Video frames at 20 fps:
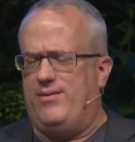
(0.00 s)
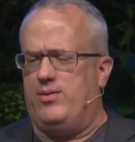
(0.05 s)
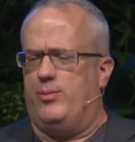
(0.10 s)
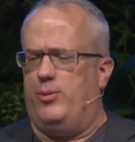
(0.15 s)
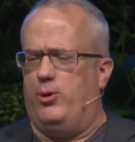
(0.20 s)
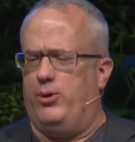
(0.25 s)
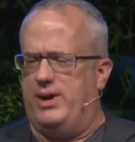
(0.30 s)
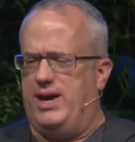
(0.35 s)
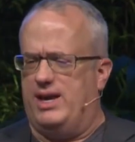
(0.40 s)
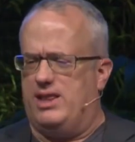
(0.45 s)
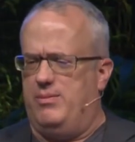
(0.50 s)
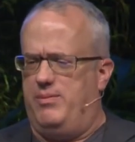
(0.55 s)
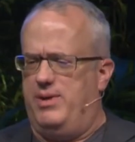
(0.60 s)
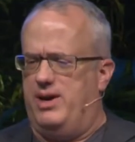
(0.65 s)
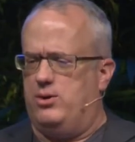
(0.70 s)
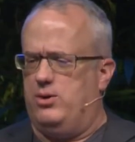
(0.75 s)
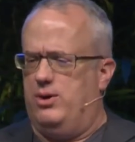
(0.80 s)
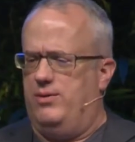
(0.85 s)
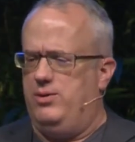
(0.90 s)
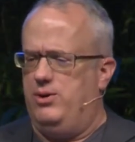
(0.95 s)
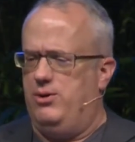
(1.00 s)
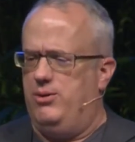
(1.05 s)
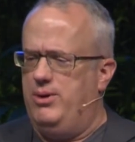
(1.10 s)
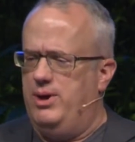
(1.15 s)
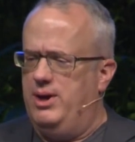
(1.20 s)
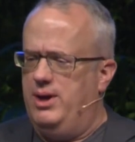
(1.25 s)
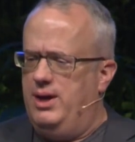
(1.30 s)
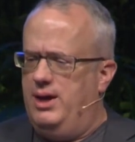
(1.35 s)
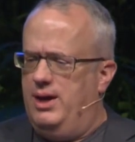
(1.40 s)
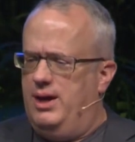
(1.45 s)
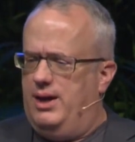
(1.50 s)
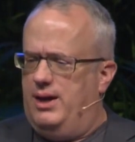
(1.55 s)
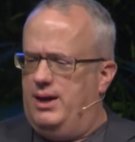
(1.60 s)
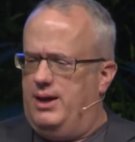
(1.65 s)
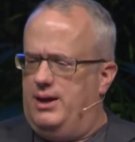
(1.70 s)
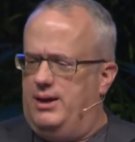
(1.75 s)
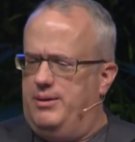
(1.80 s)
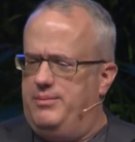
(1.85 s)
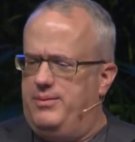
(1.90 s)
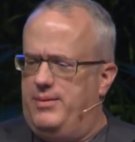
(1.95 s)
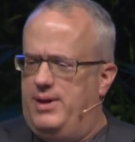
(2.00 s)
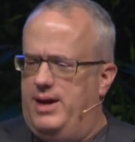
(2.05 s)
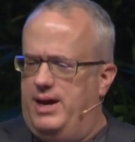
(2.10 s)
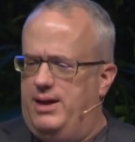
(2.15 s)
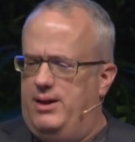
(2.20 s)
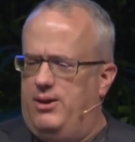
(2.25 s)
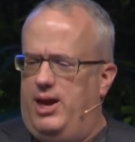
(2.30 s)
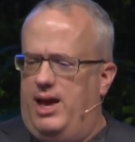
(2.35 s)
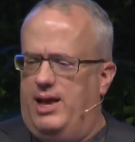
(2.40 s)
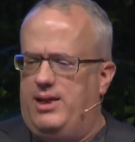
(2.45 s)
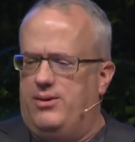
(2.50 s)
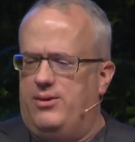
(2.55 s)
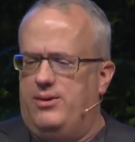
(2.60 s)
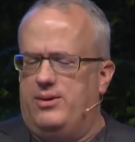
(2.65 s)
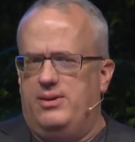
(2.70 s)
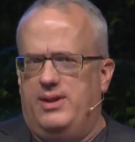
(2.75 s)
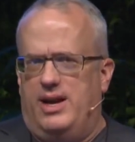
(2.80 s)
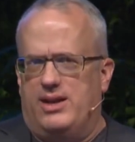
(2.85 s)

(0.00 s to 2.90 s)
inevitable, get the better of you. And